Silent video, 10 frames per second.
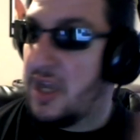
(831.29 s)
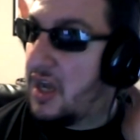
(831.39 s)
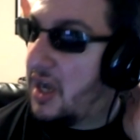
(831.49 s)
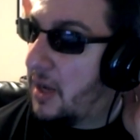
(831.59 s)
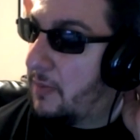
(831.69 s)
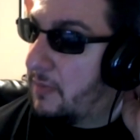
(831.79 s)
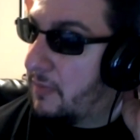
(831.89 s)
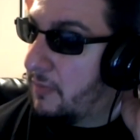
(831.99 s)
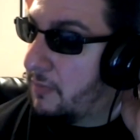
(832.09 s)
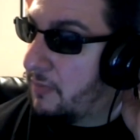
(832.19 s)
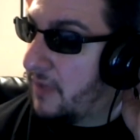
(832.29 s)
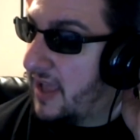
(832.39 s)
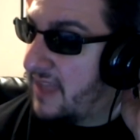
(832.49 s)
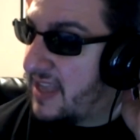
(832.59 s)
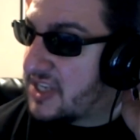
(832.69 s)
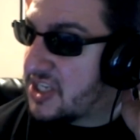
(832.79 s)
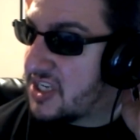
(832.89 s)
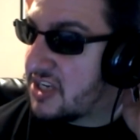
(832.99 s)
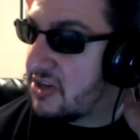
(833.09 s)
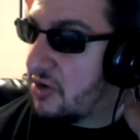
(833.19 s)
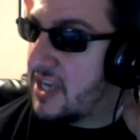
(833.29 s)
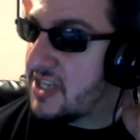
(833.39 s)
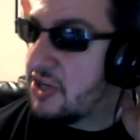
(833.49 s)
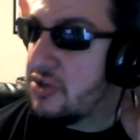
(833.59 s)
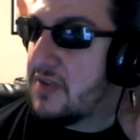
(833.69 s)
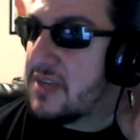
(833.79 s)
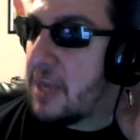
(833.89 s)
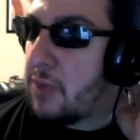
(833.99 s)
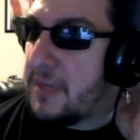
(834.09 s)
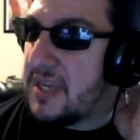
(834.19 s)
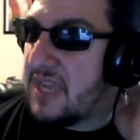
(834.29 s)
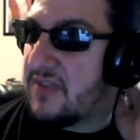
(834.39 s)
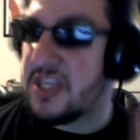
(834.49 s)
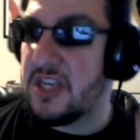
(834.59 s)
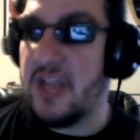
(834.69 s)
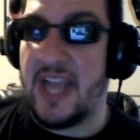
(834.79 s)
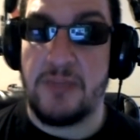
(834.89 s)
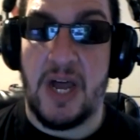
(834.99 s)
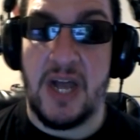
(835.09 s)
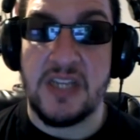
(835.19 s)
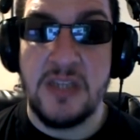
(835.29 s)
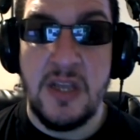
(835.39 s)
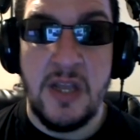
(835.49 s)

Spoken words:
And that's just, so exclusives, I'll probably give it to Xbox.